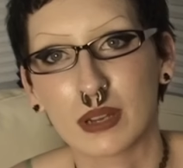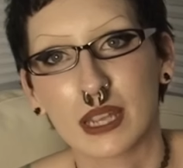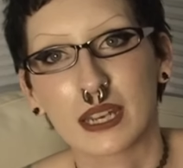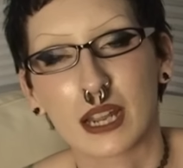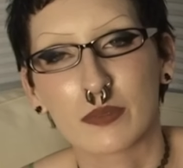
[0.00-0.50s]

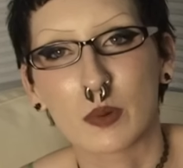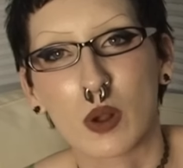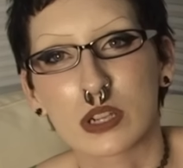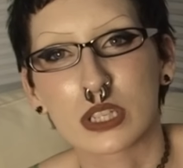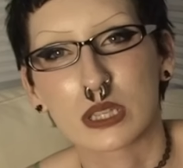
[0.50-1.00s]
And I've been
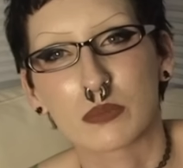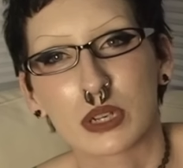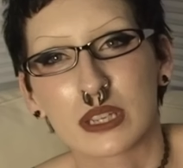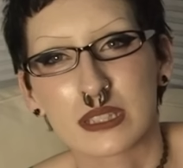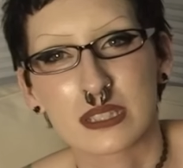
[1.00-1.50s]
watching them
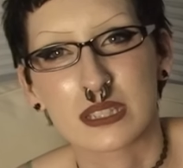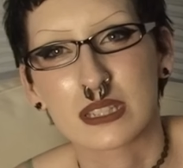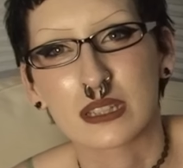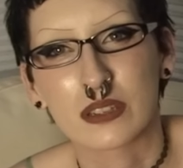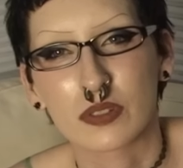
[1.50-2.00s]
pretty
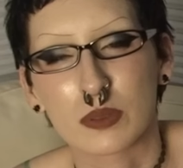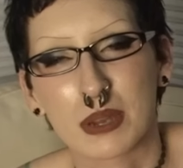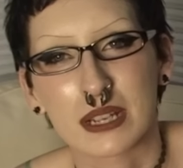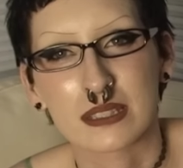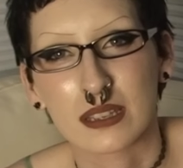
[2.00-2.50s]
consistently for the
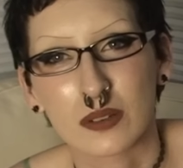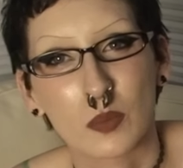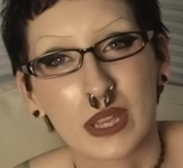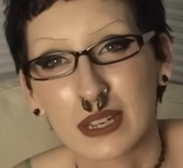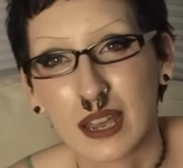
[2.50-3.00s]
past like
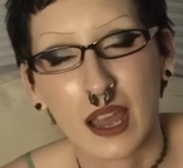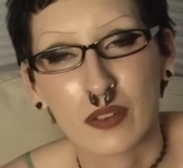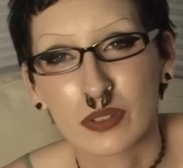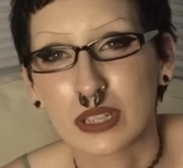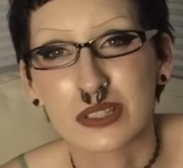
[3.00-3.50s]
week and a
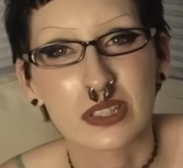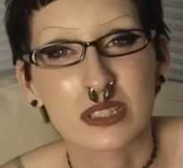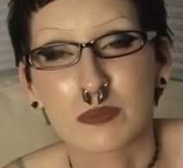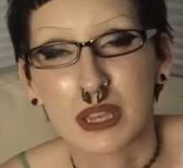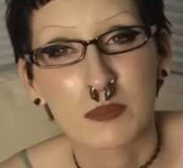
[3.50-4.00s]
half, and it's
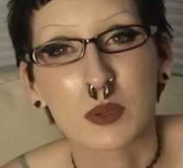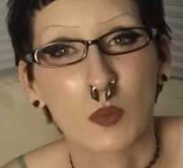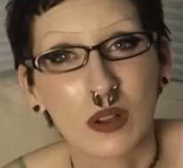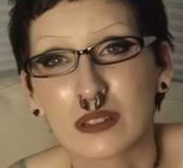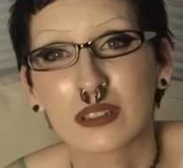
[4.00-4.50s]
just made me
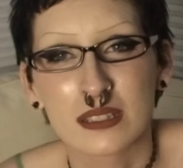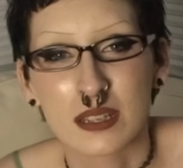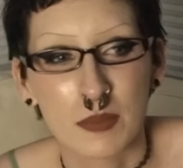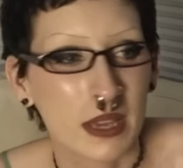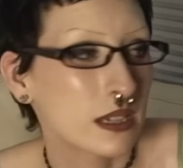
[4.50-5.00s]
want
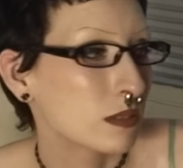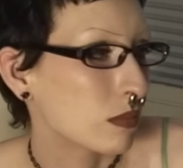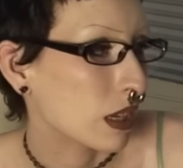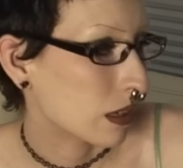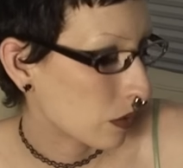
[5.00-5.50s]
to make
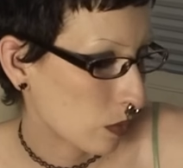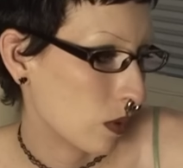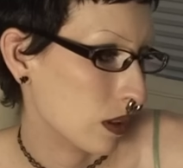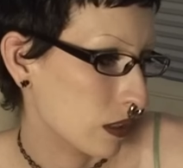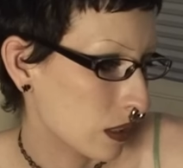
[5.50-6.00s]
another
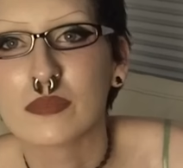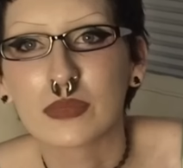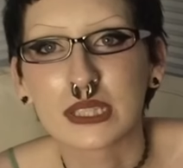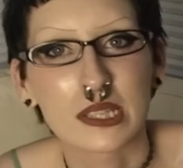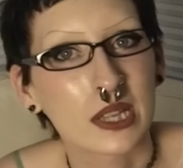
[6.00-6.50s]
one.
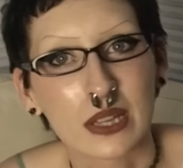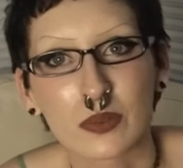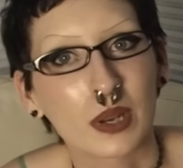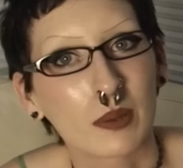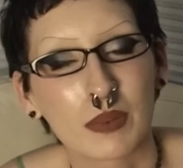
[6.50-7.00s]
So that's
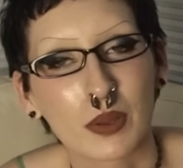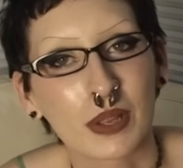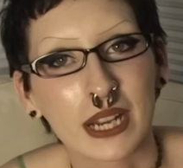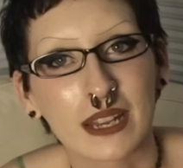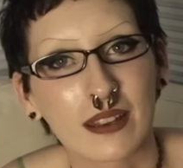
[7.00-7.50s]
what I'm
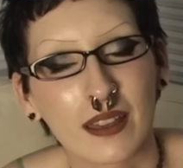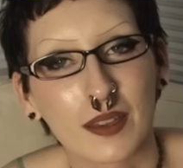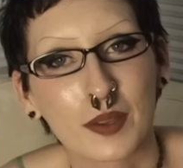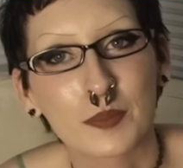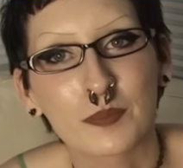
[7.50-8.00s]
doing
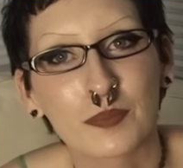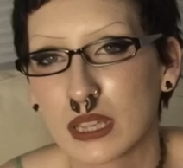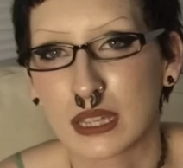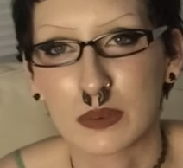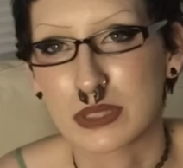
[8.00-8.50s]
today.
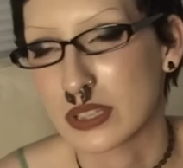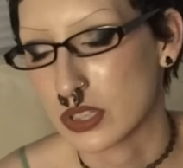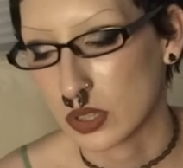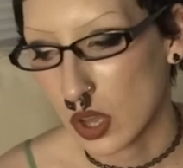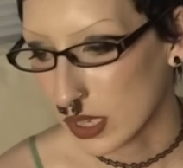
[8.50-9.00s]
That was such a
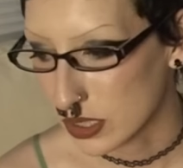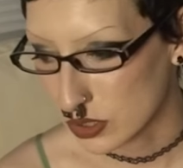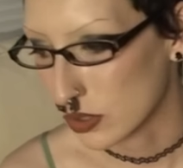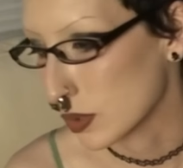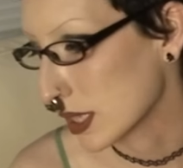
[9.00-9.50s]
long
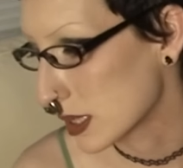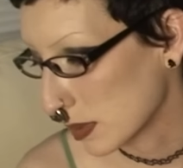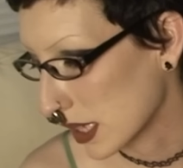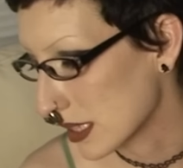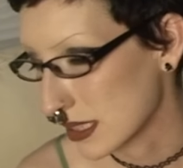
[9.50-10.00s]
intro to
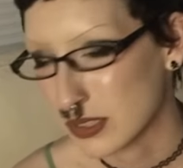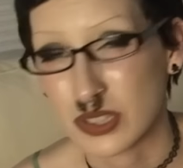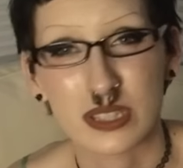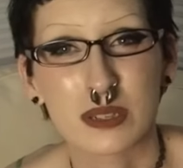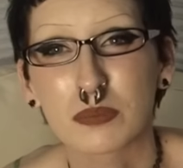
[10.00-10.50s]
explain such a
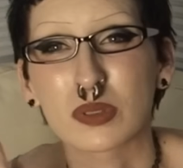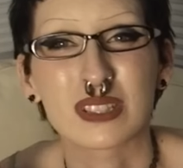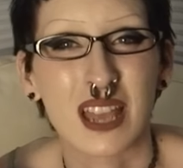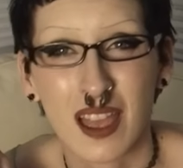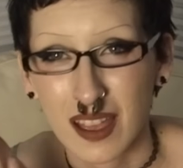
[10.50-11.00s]
simple
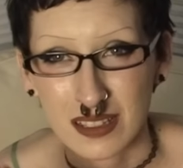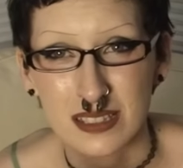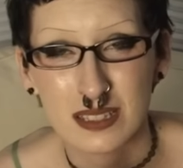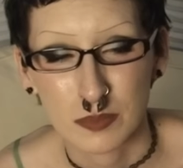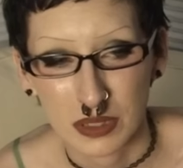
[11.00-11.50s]

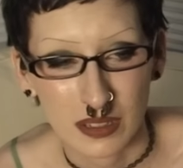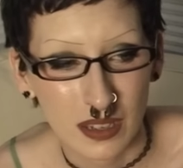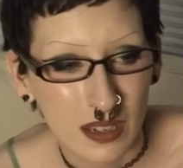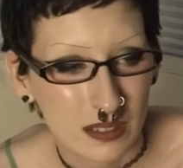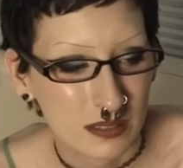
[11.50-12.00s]
task. But
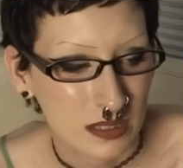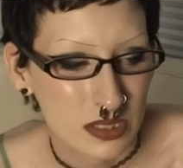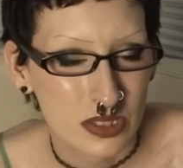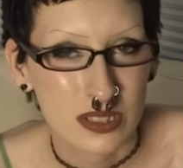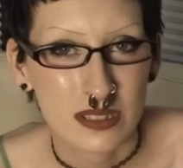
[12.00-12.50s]
yeah,
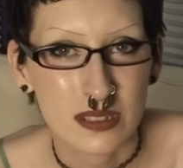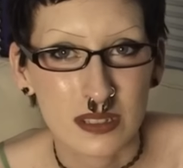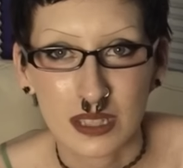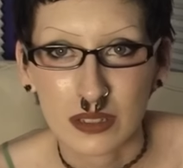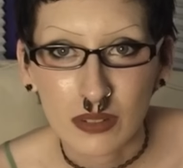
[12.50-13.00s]
let's just
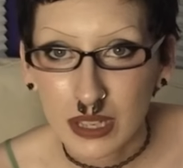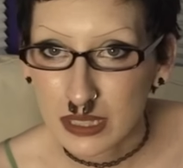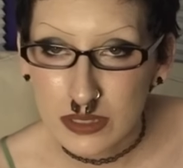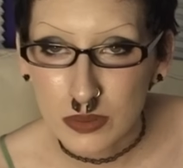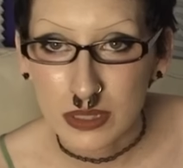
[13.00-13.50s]
get right
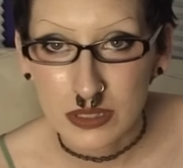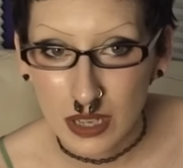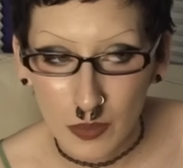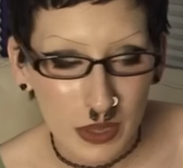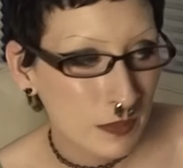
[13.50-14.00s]
into it,
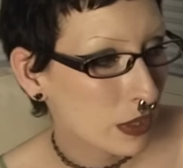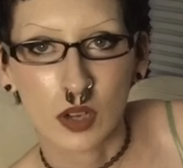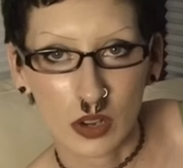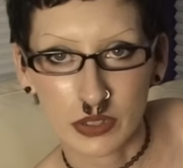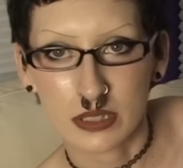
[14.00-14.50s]
shall we?
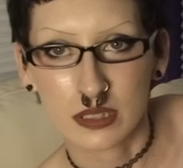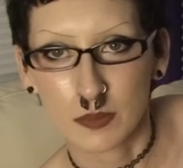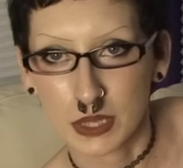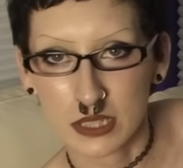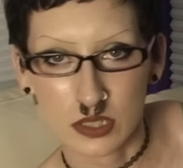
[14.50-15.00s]
Obviously,
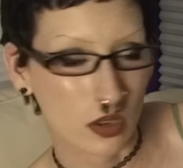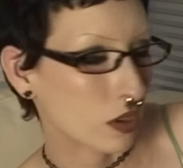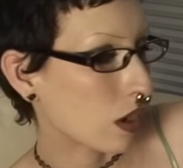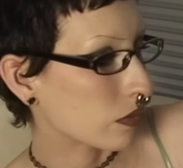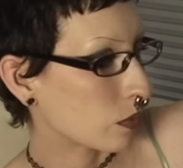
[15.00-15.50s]
I'm gonna start
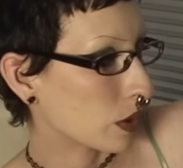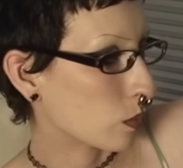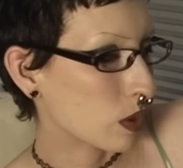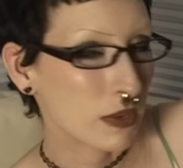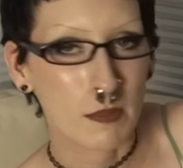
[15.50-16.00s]
off with
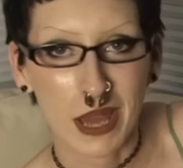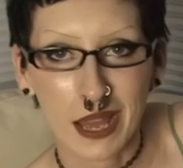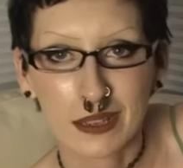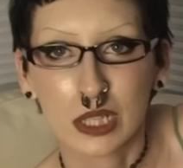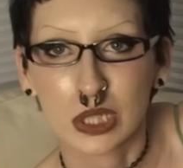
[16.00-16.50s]
what my
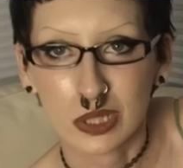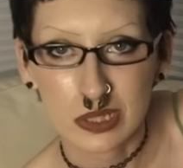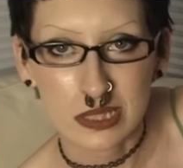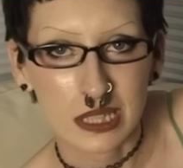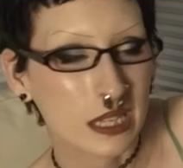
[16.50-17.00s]
bag
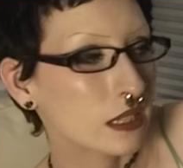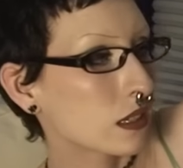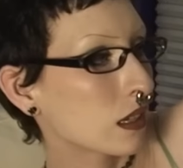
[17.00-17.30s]
looks like.